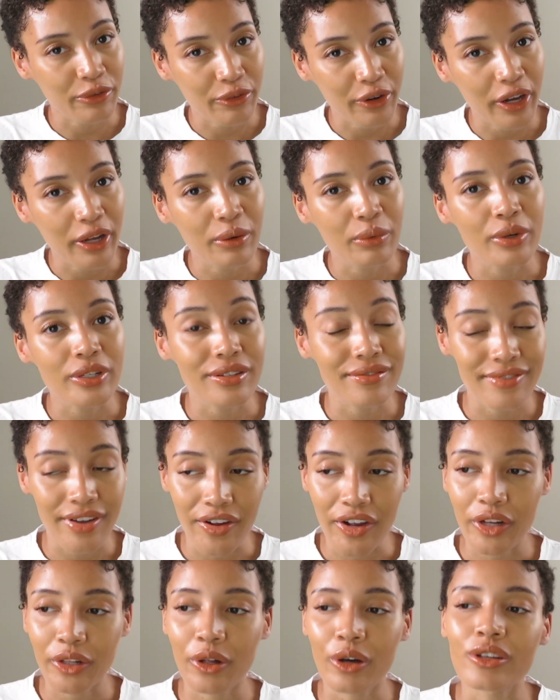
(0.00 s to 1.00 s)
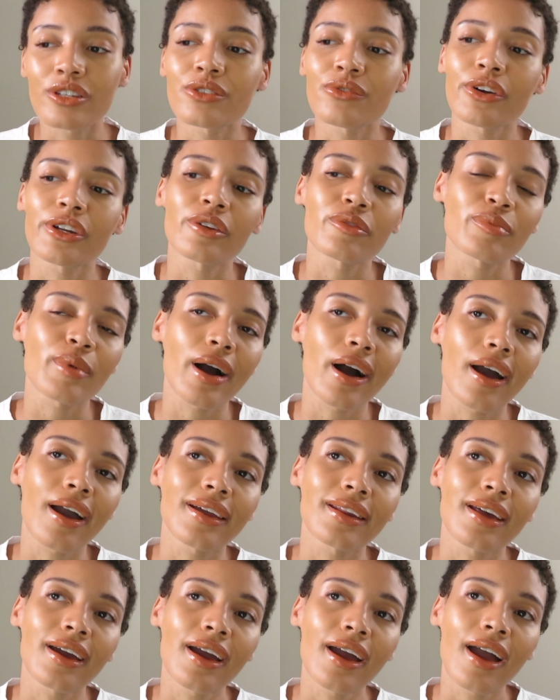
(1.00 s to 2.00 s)
friend was a very close friend of
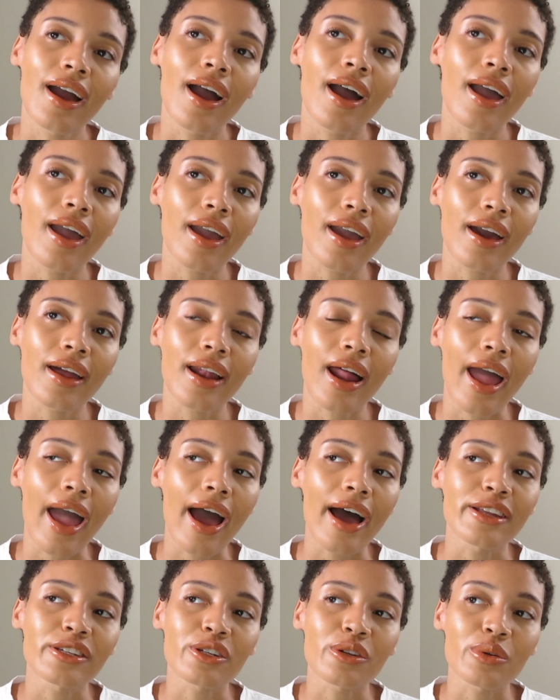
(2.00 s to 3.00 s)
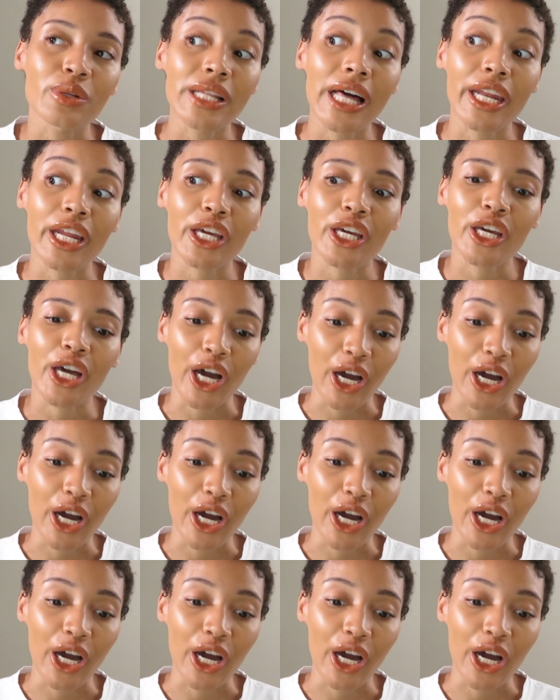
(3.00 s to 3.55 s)
mine, and I had to let it go.